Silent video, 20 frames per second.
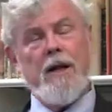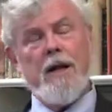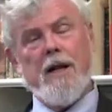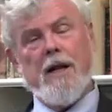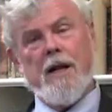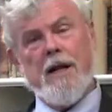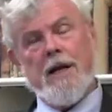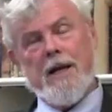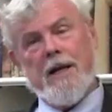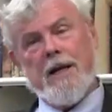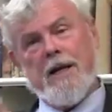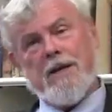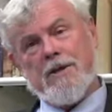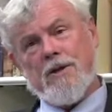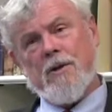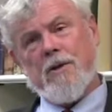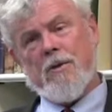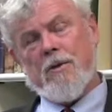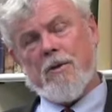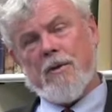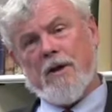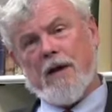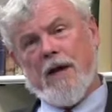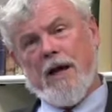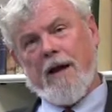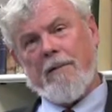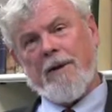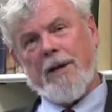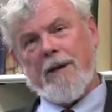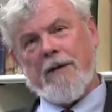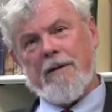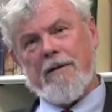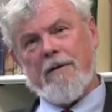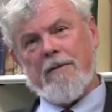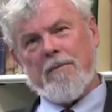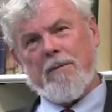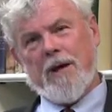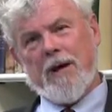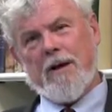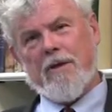Mm-hmm. So, I
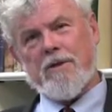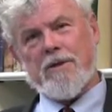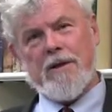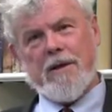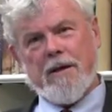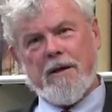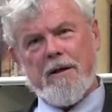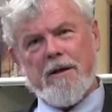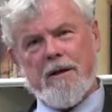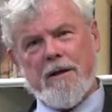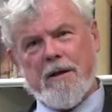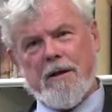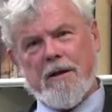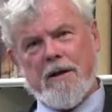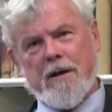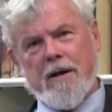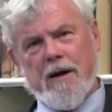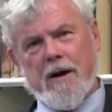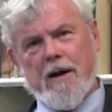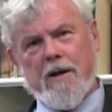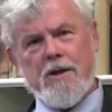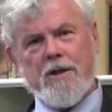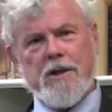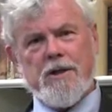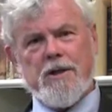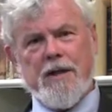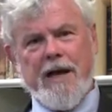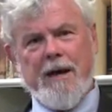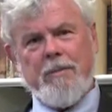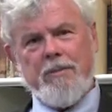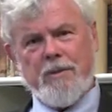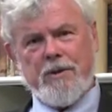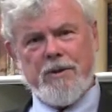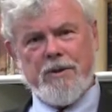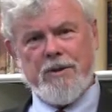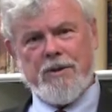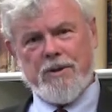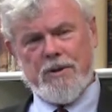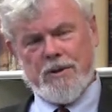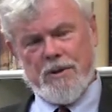mean, of course, the, the Arch example
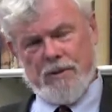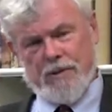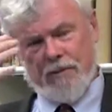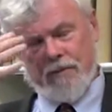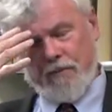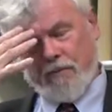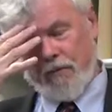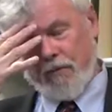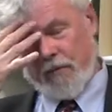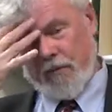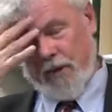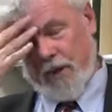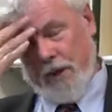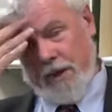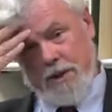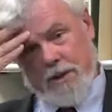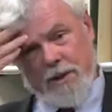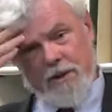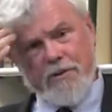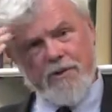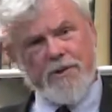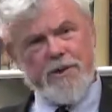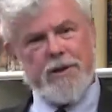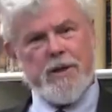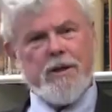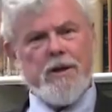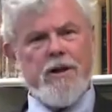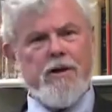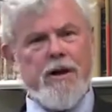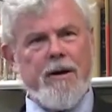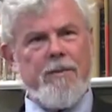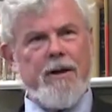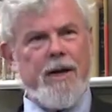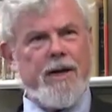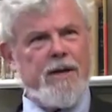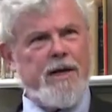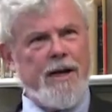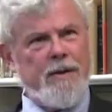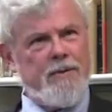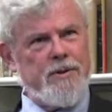is his interest in the
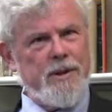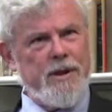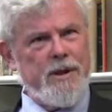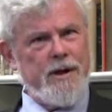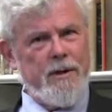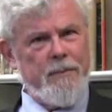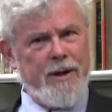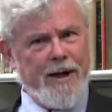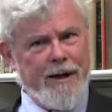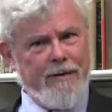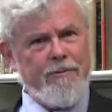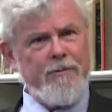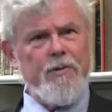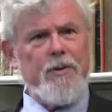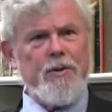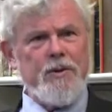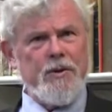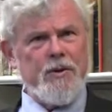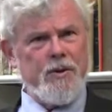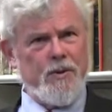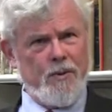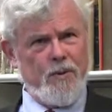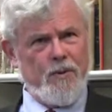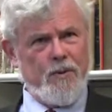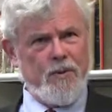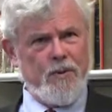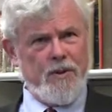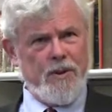automatic typesetter. I mean, everyone knew